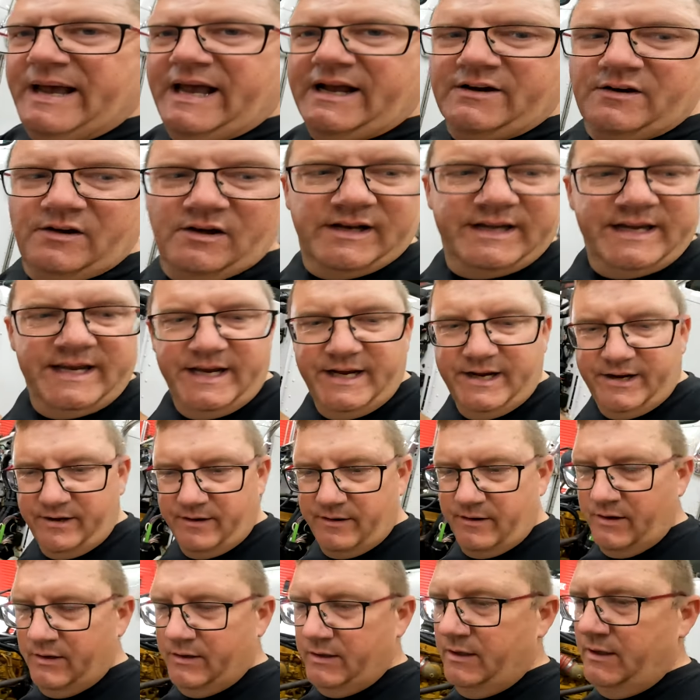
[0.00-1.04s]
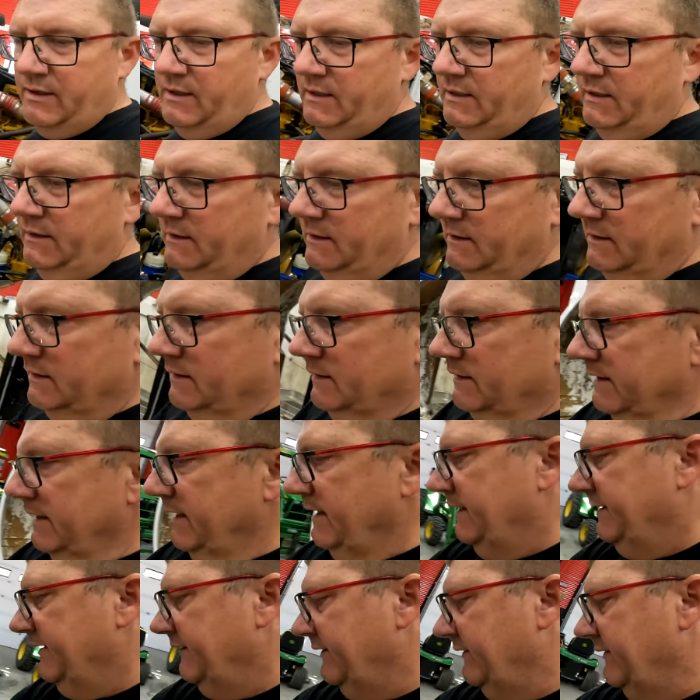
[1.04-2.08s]
back on here.
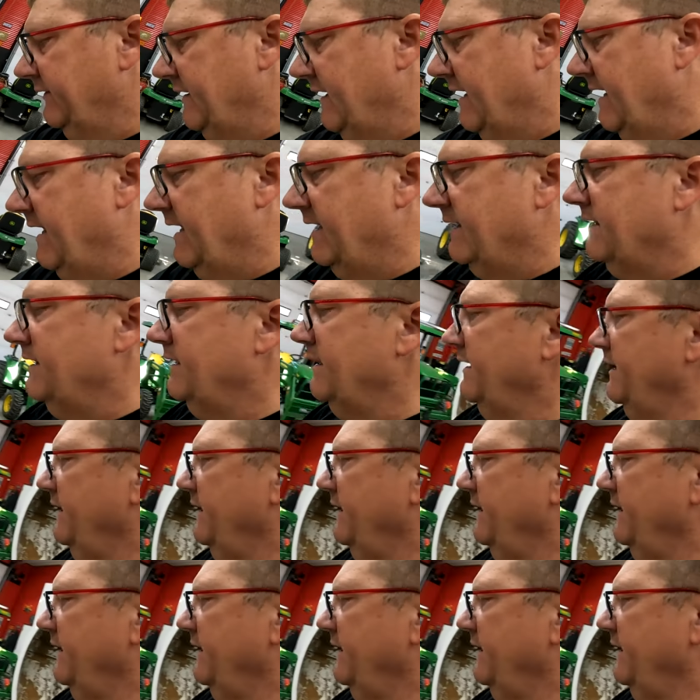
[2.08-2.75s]
It's, this